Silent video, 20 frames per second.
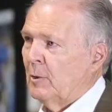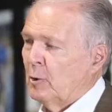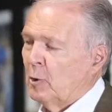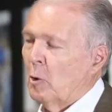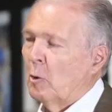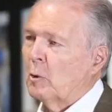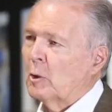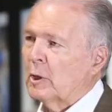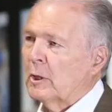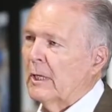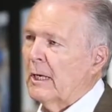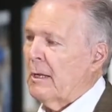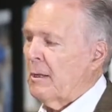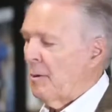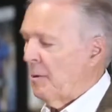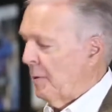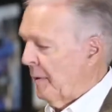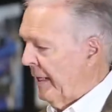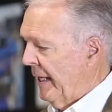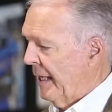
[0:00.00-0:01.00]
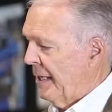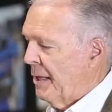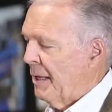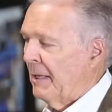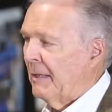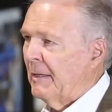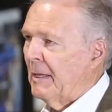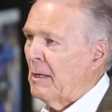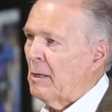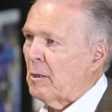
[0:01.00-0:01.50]
Joe Schlesser gets
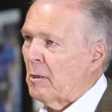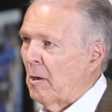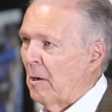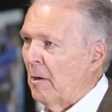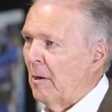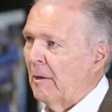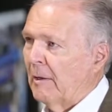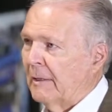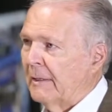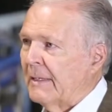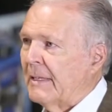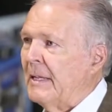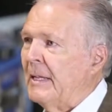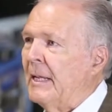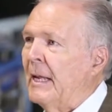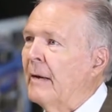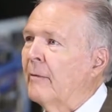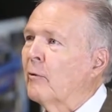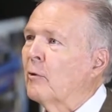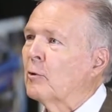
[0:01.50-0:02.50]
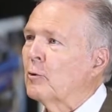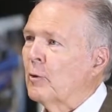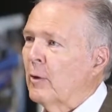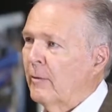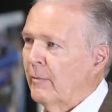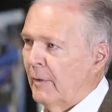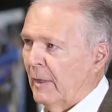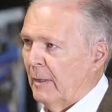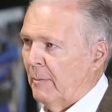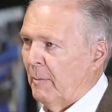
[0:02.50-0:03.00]
in this car, never
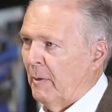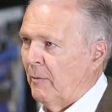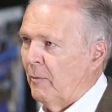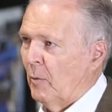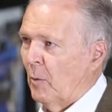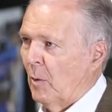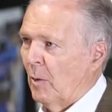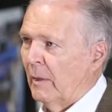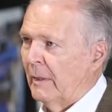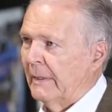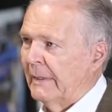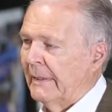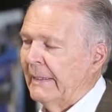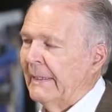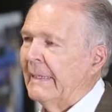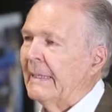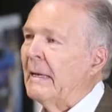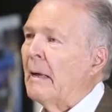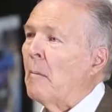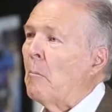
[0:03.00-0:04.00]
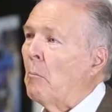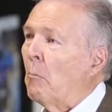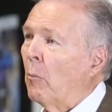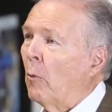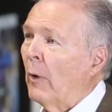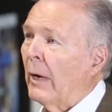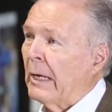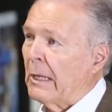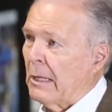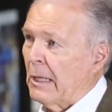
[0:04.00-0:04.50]
driven it before,
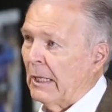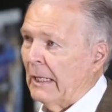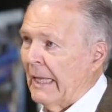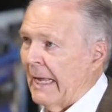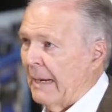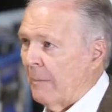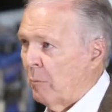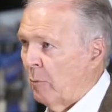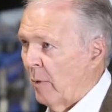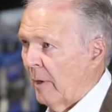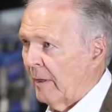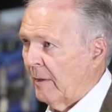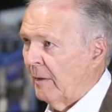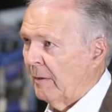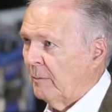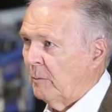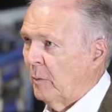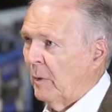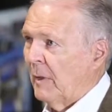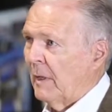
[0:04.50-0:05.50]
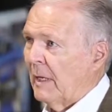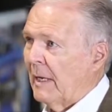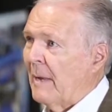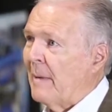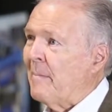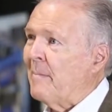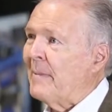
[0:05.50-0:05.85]
breaks the lap record with it